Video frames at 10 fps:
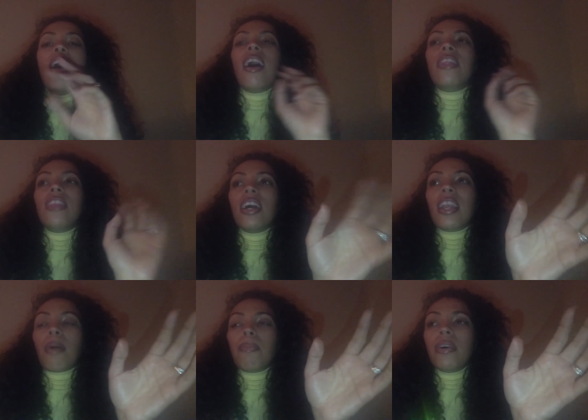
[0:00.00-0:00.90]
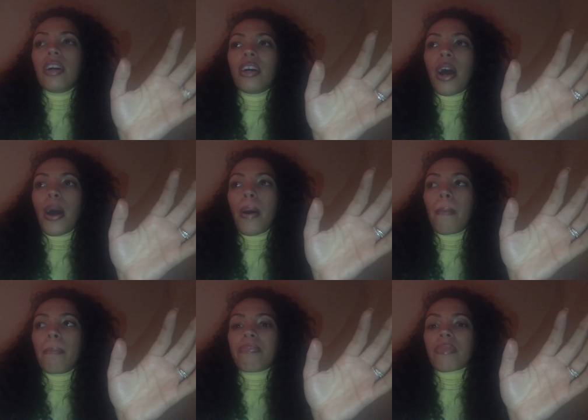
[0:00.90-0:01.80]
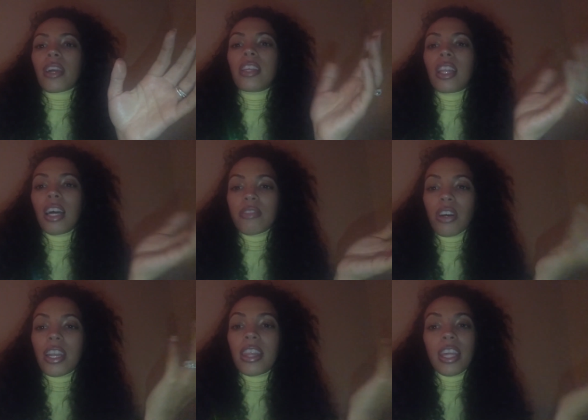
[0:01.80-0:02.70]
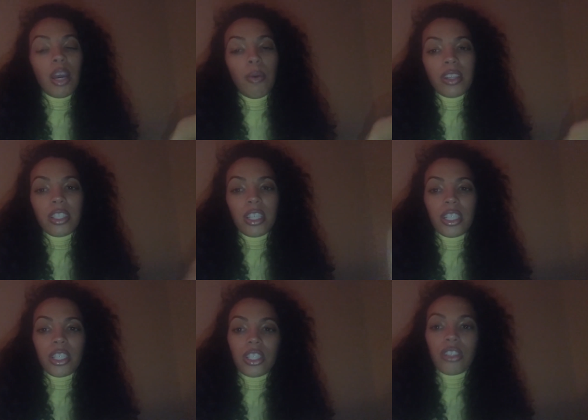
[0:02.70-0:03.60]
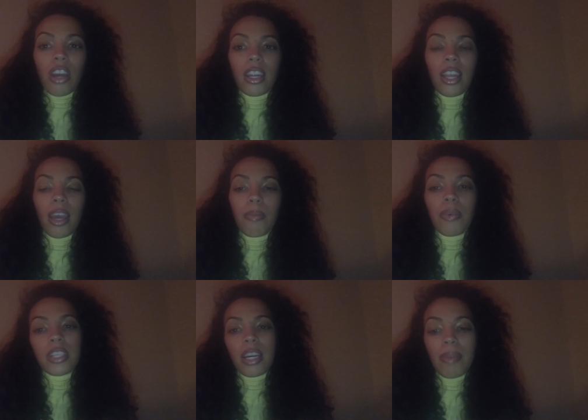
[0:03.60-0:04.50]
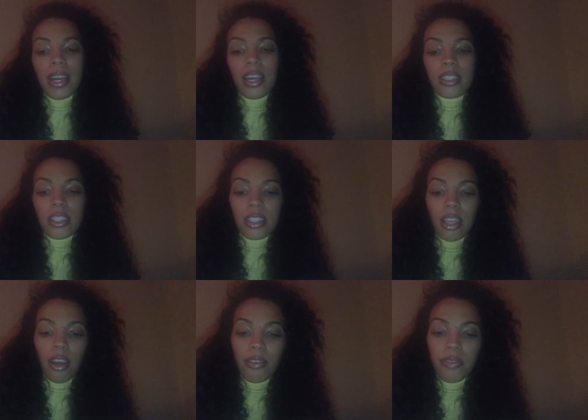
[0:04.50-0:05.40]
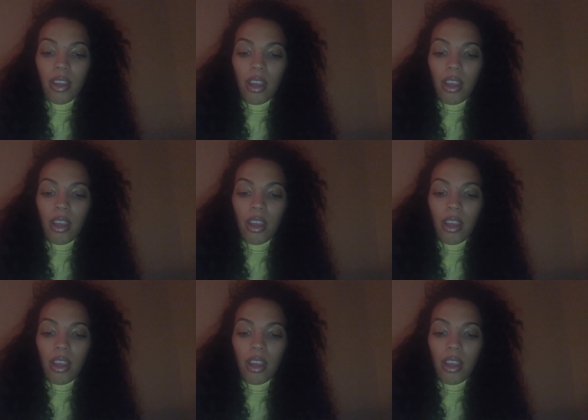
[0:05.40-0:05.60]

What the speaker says: and then I put the gloves on, and then I wash the dishes to try to like protect my hands and stuff.